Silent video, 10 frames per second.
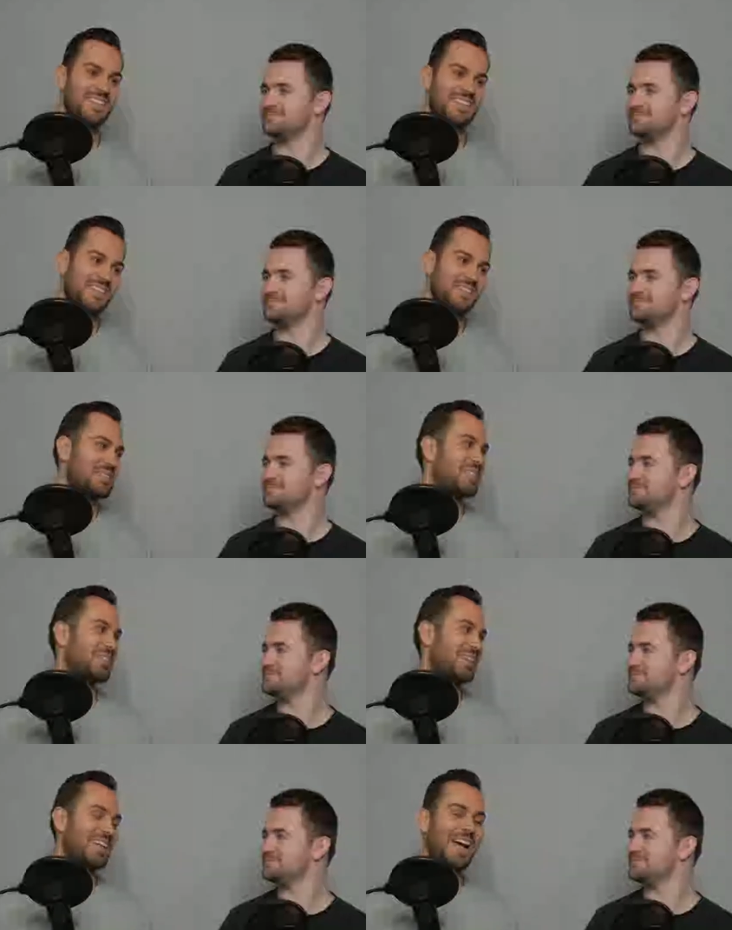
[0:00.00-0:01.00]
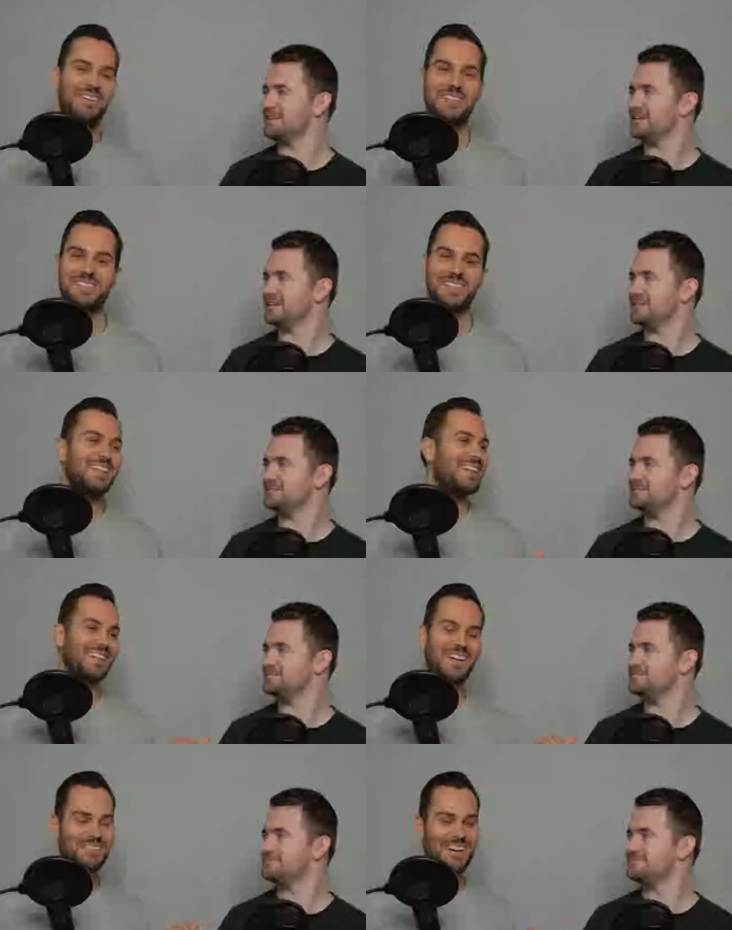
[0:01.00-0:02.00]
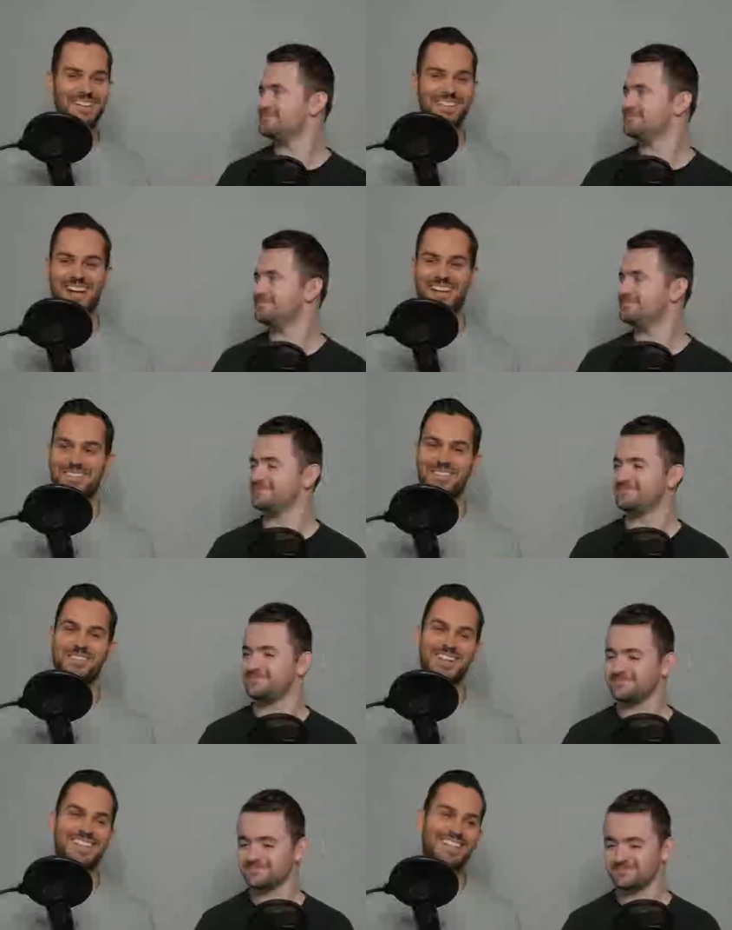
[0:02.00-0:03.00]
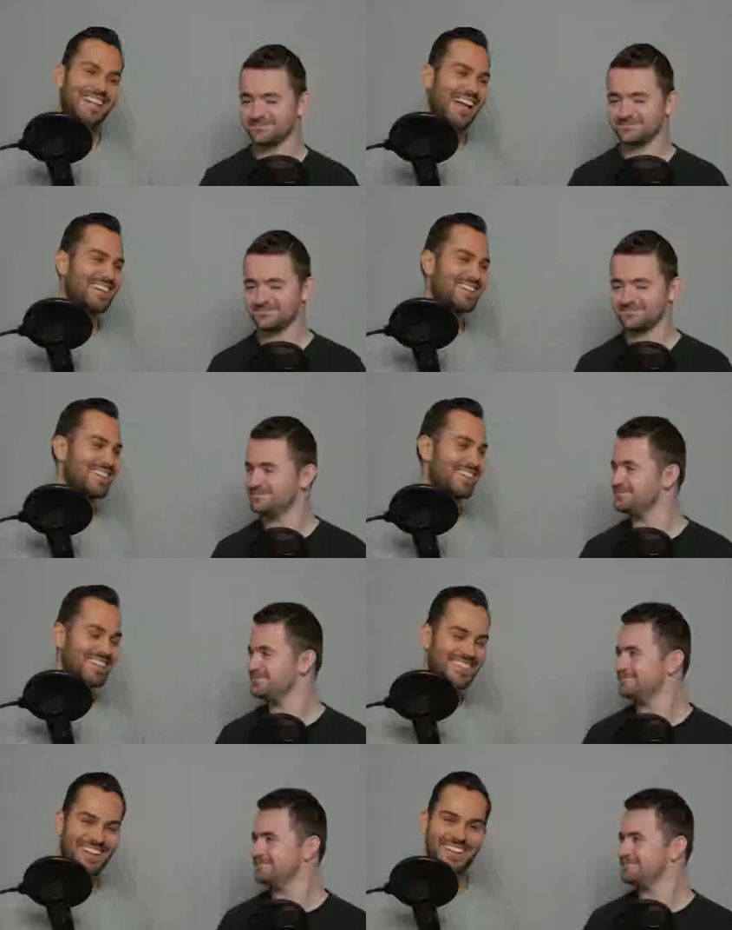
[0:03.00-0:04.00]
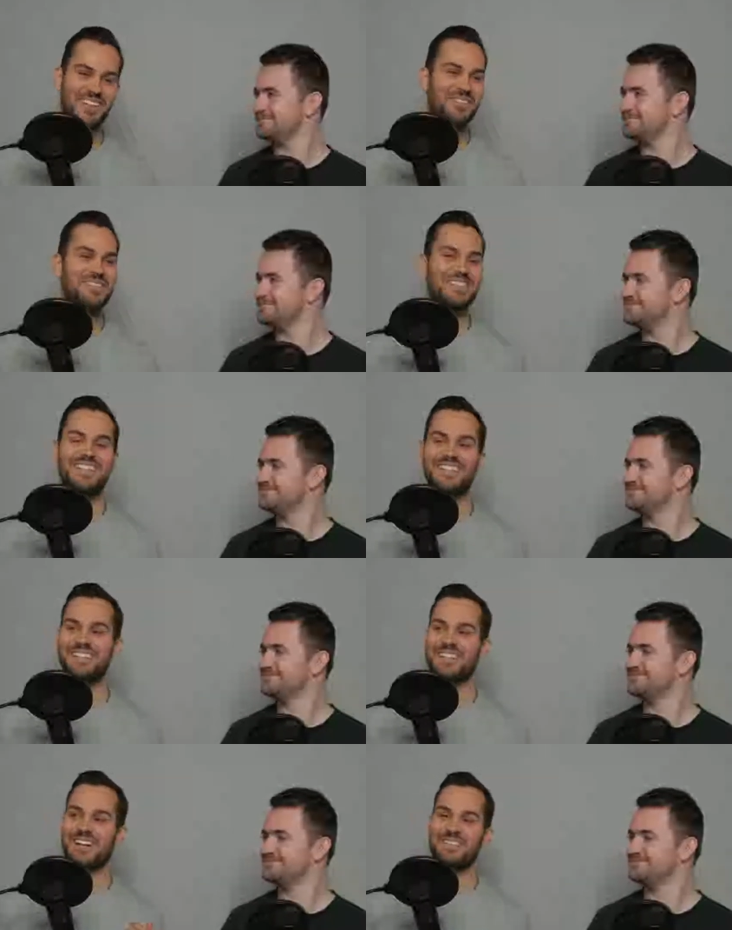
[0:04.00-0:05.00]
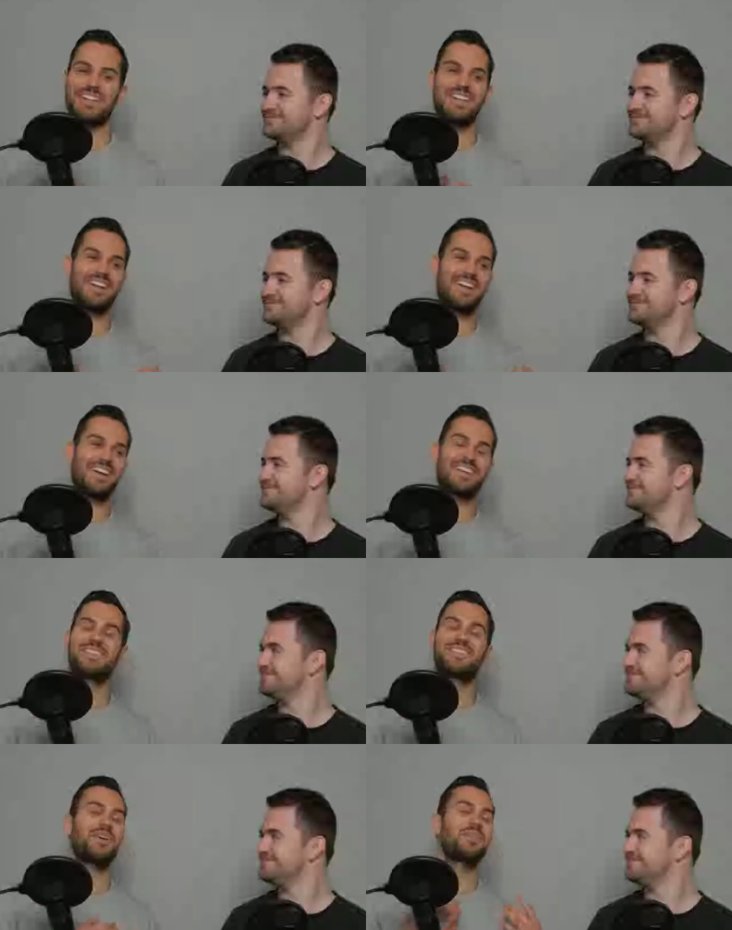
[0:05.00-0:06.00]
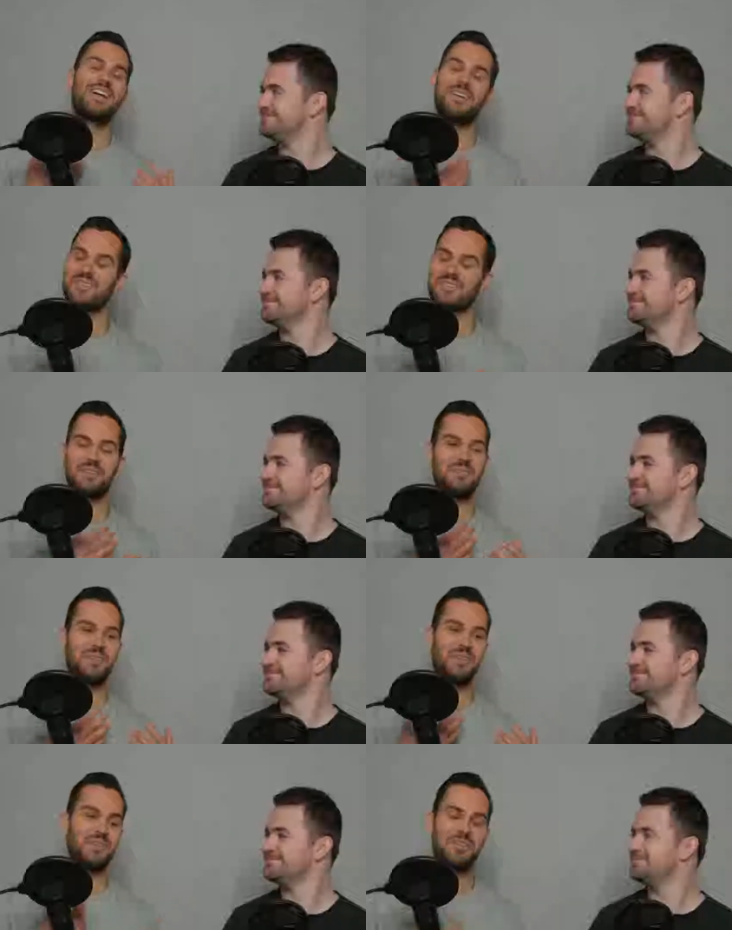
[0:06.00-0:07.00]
Speaker 1: you that's sort of still in the game. I used to going back to that sort of wrestling analogy. It's like who was it that used to like when they get like choked out or something, or they're